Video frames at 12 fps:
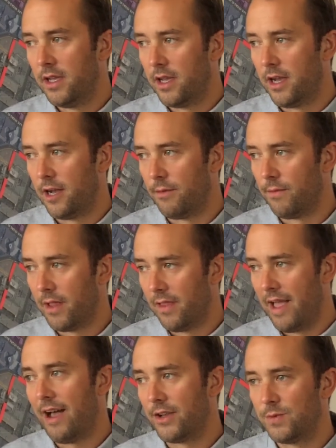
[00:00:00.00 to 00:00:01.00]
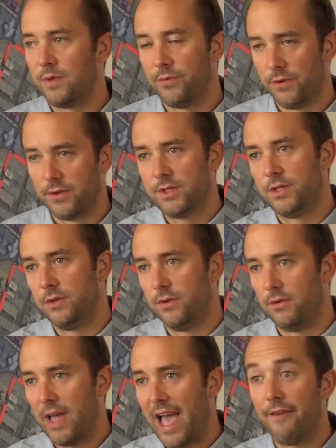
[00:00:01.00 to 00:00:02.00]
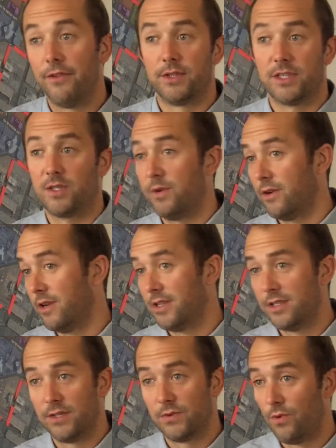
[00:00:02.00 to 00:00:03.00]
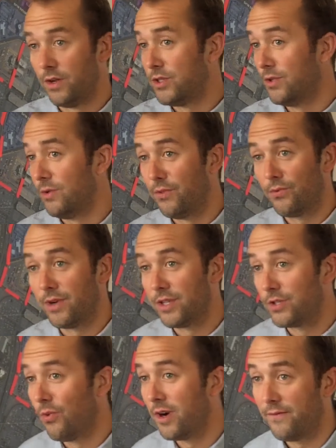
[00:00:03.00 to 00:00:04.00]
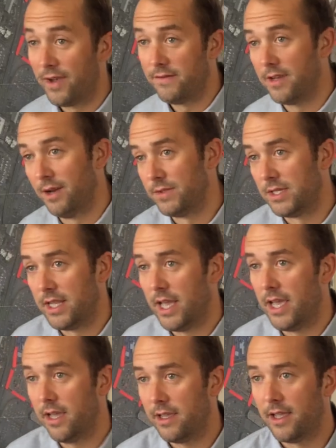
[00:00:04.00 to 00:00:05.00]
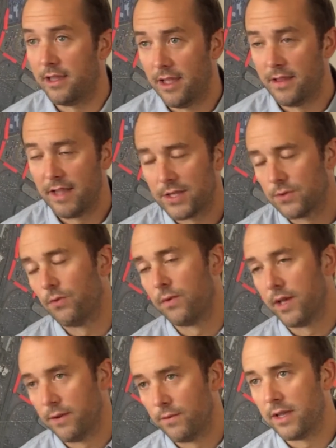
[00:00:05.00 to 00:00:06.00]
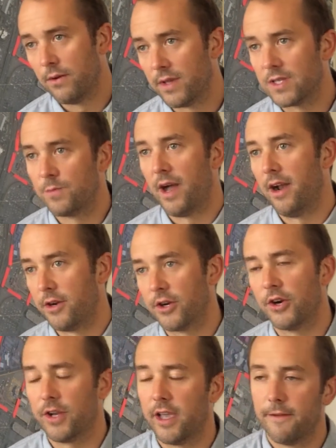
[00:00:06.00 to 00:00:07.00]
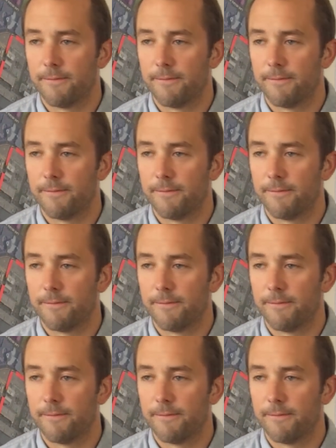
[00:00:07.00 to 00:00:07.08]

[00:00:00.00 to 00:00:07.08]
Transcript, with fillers: um, allows people to have those experiences one, two, three, 25 times a day, and, and that's what we, we, we aspire to create.